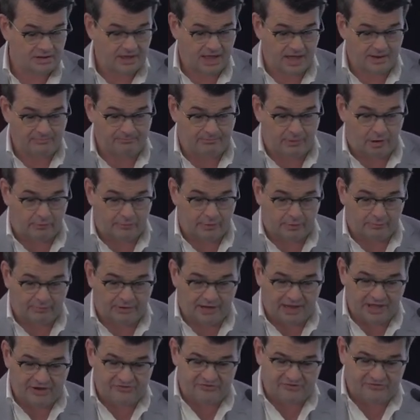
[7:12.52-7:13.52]
and moral
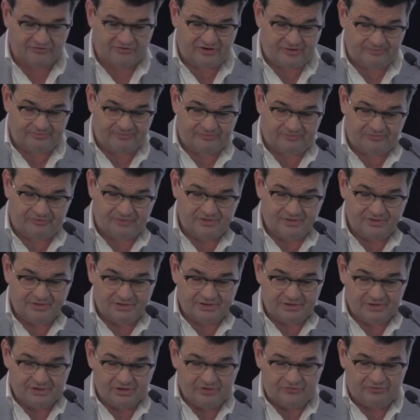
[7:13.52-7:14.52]
relationships
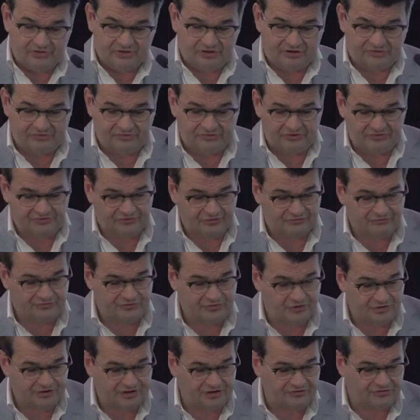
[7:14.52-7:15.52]
to consist of
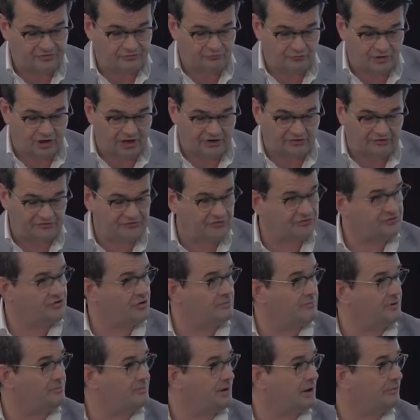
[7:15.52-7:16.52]
duties and rights
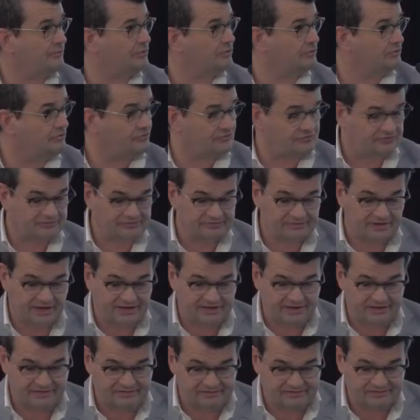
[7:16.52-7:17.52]
determined by rules. That
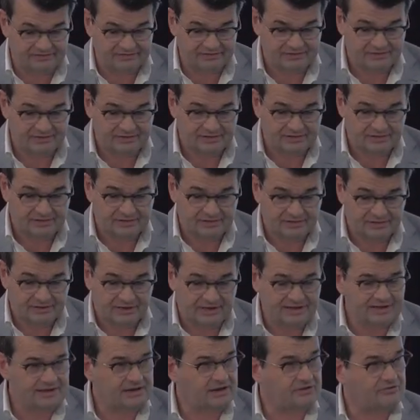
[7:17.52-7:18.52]
is,
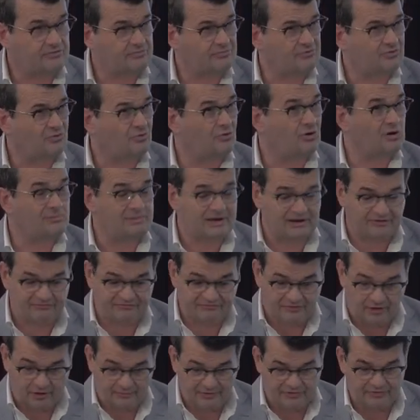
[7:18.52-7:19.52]
legalism's all about
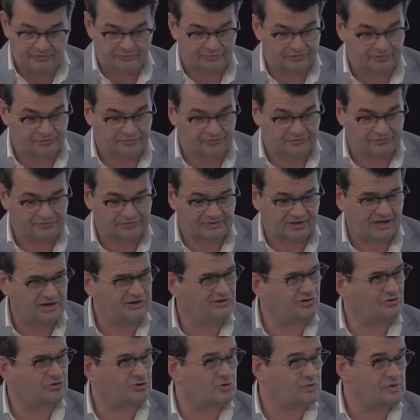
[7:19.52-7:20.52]
following the rules and
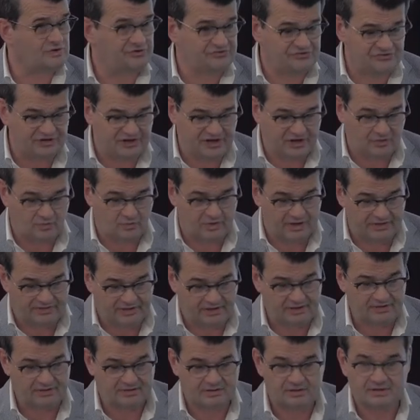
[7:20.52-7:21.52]
not questioning
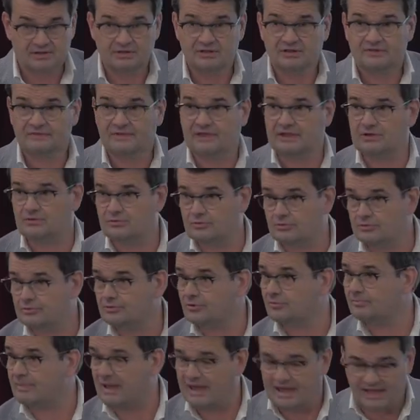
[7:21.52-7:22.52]
whether they're good
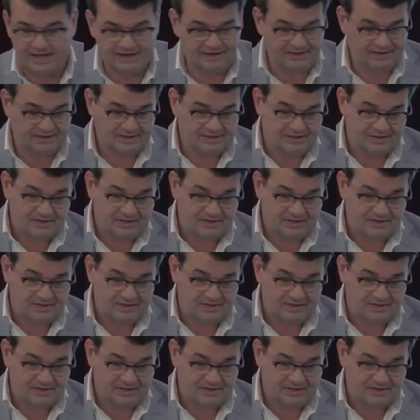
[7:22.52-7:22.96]
or bad